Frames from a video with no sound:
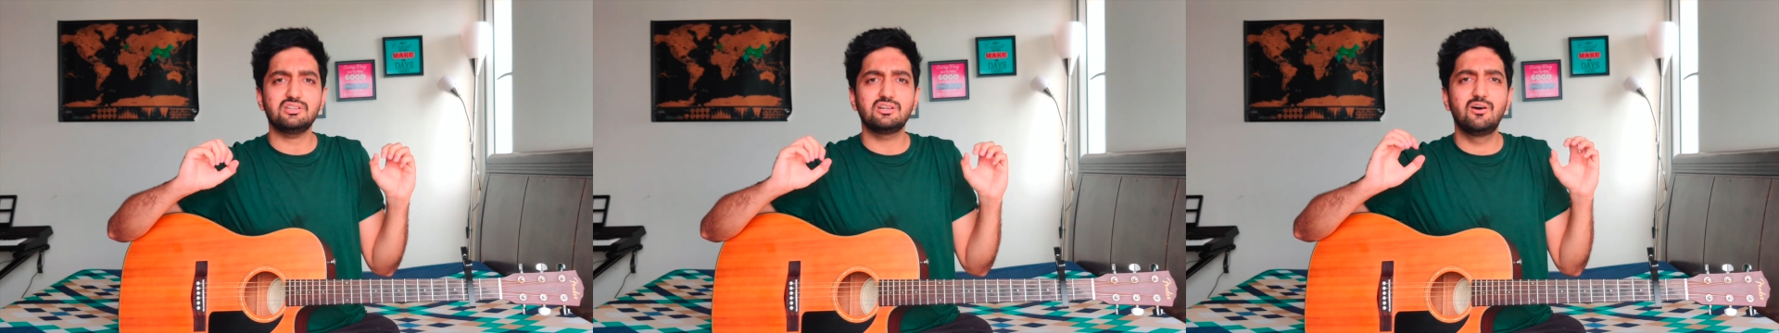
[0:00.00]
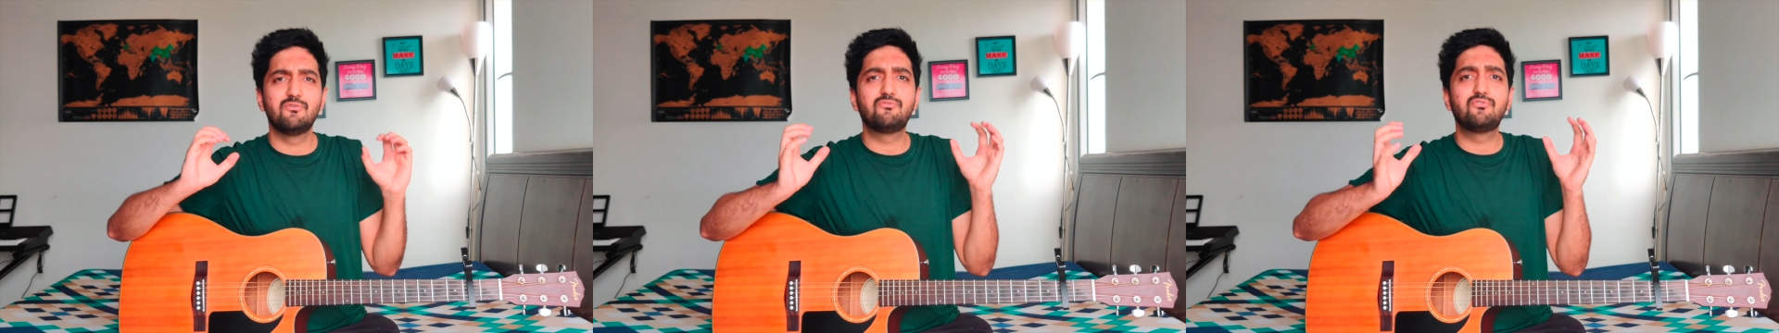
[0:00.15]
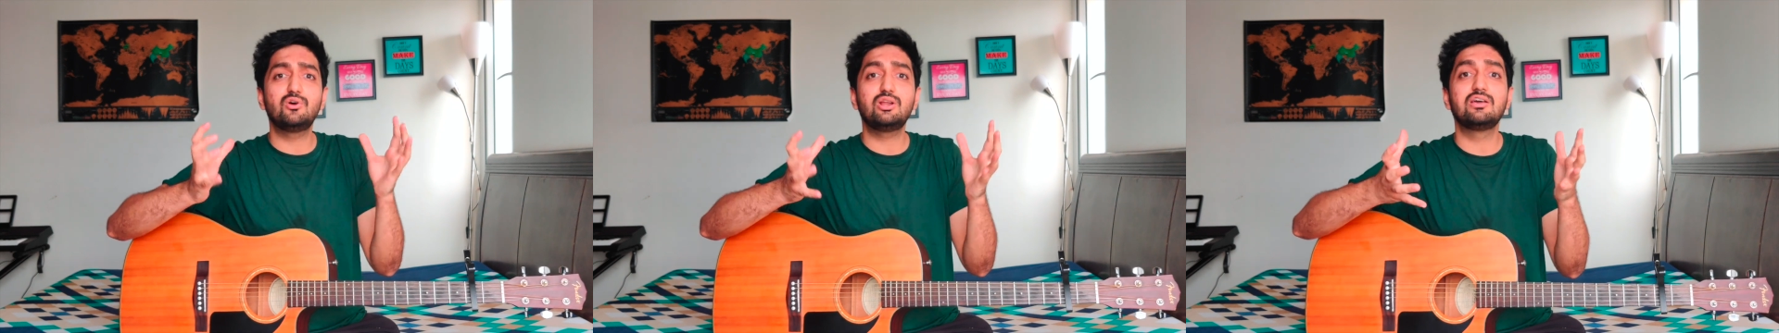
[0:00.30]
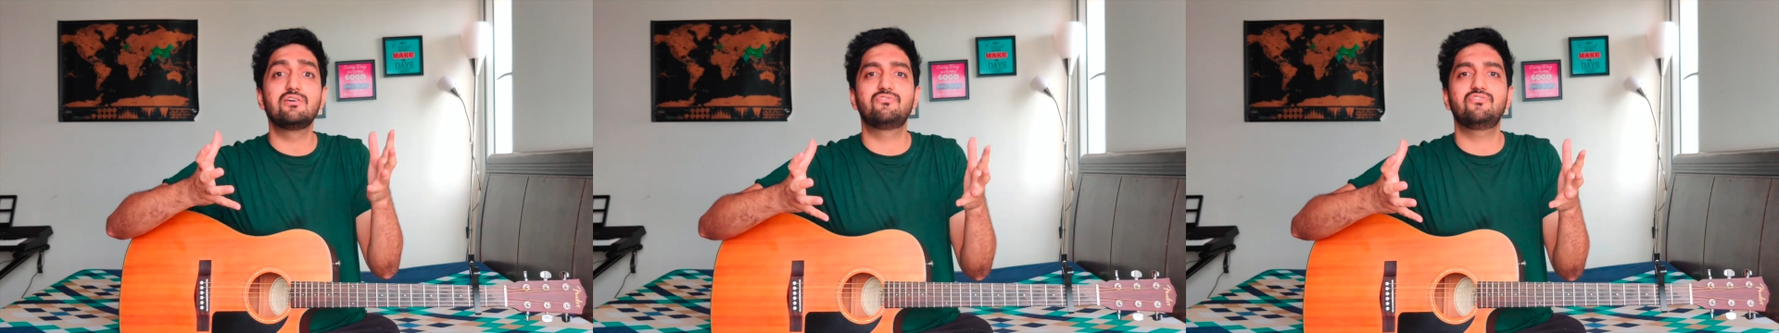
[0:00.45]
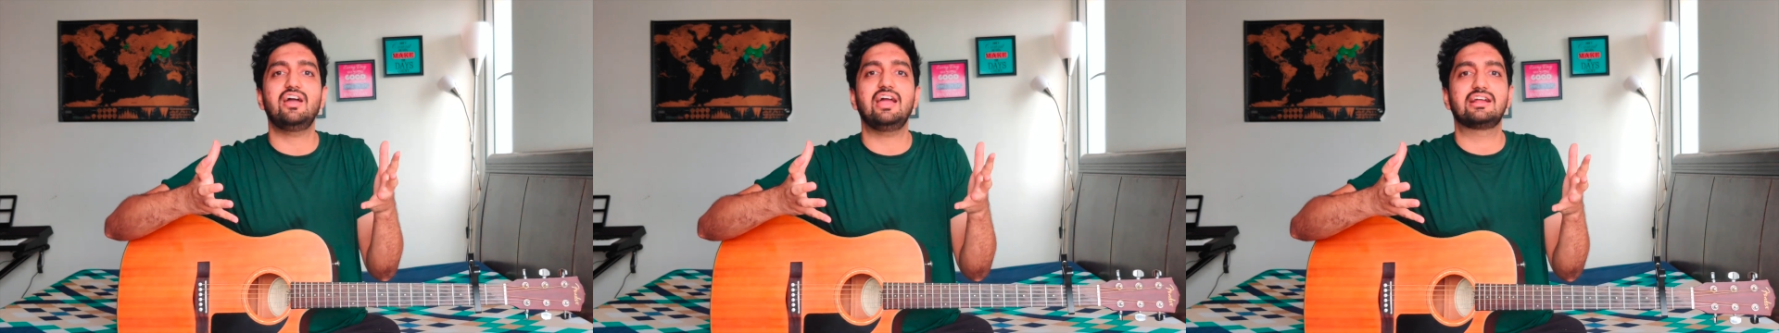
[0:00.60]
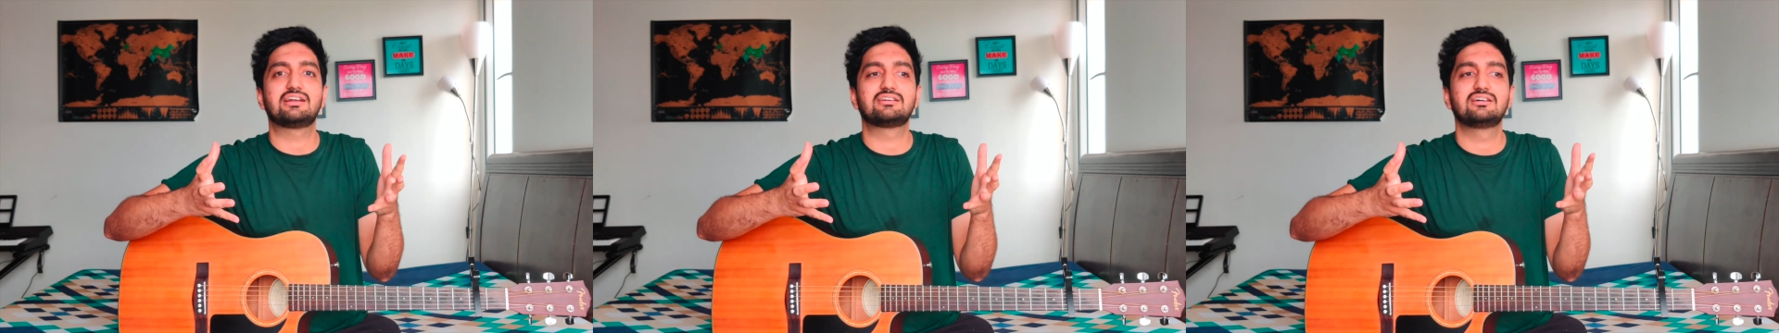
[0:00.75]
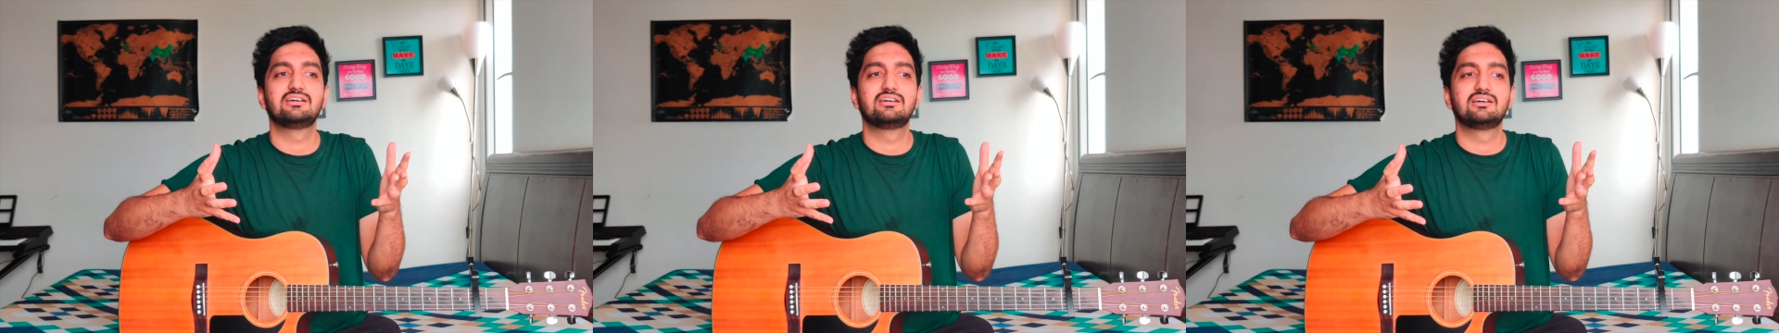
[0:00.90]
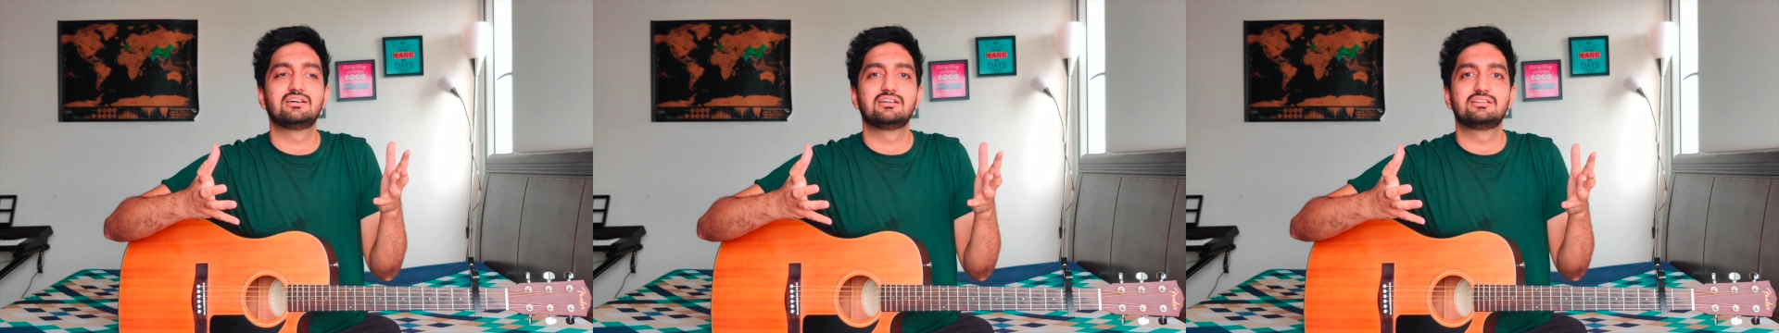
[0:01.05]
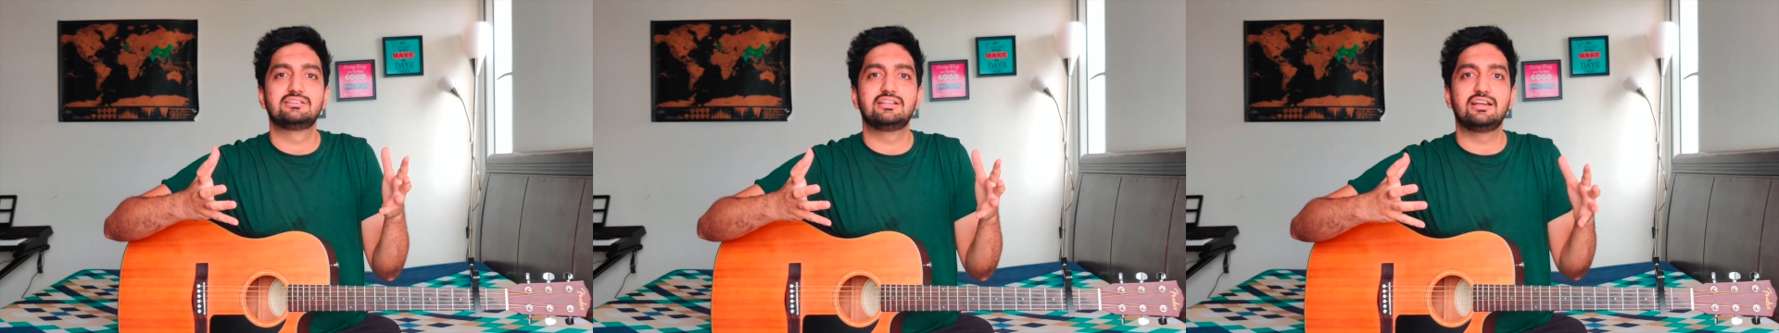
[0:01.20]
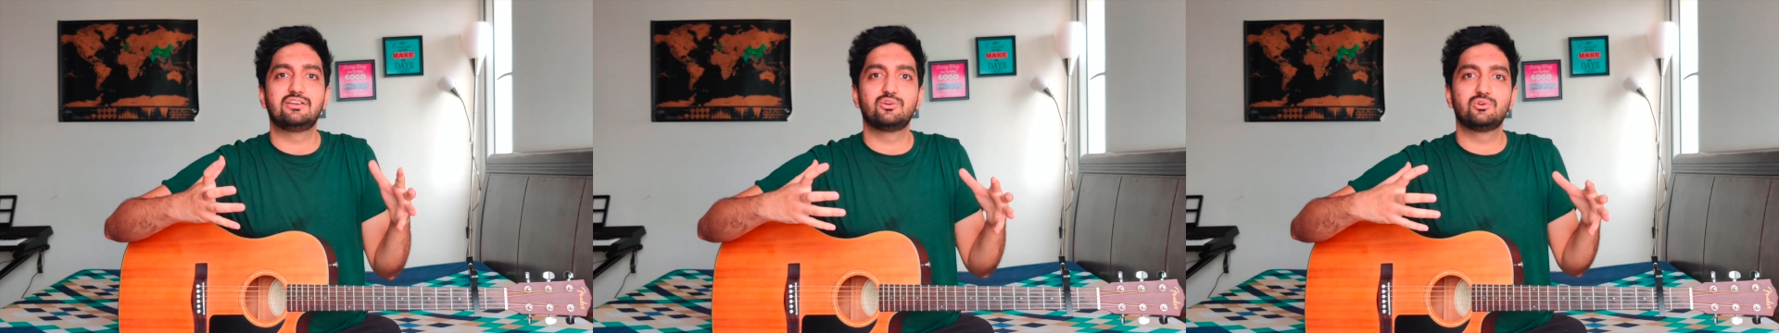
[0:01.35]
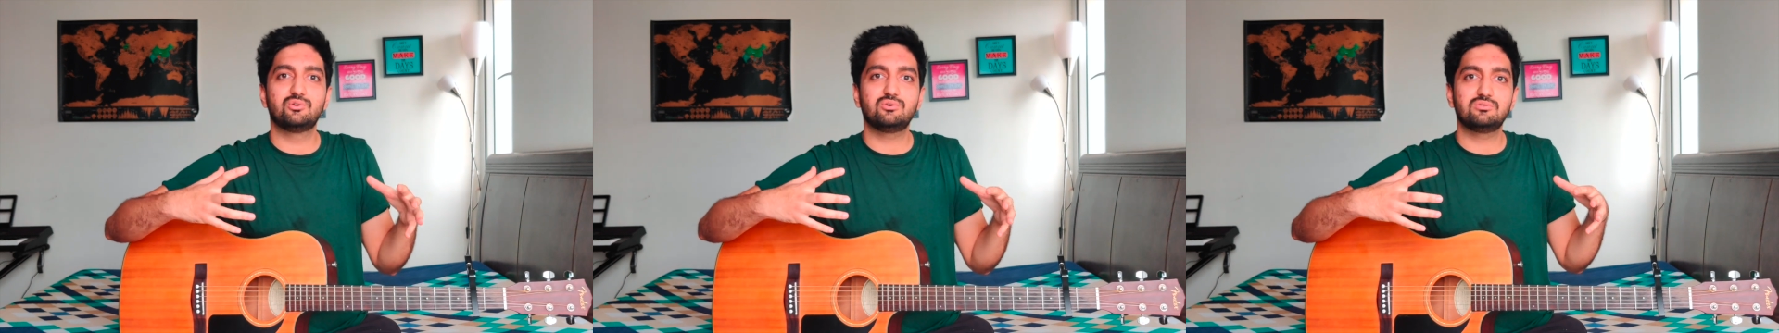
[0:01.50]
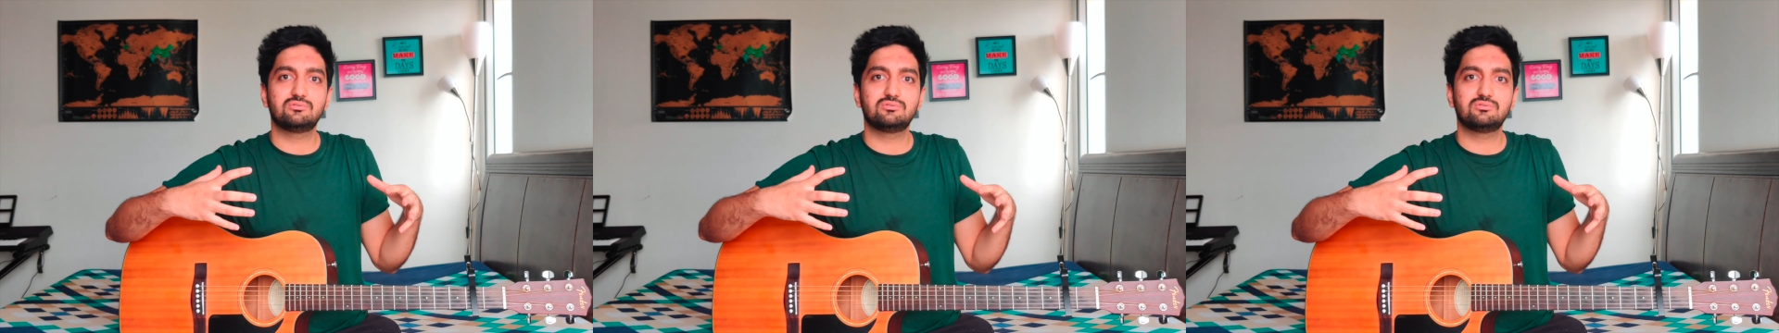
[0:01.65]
a full effect that